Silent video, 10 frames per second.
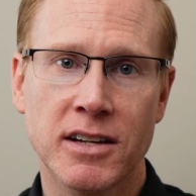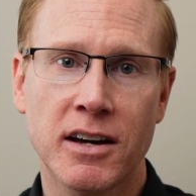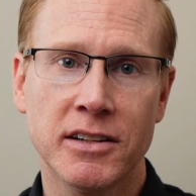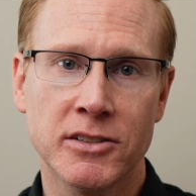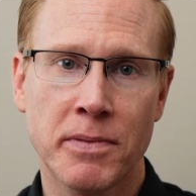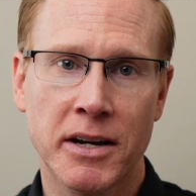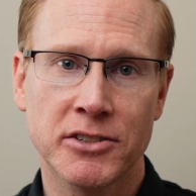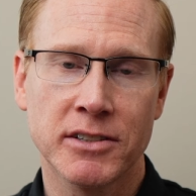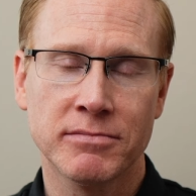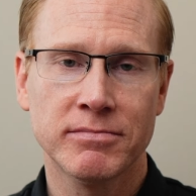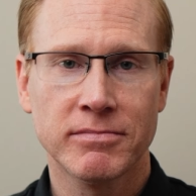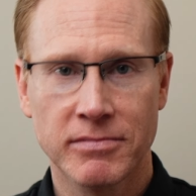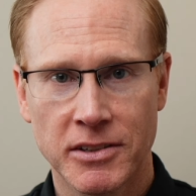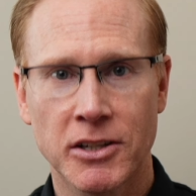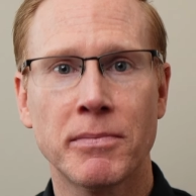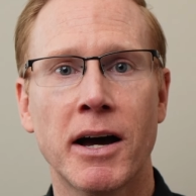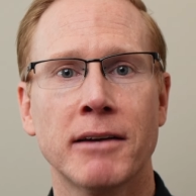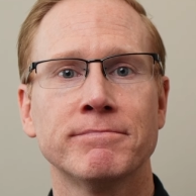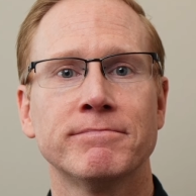audit inspection. Goodbye.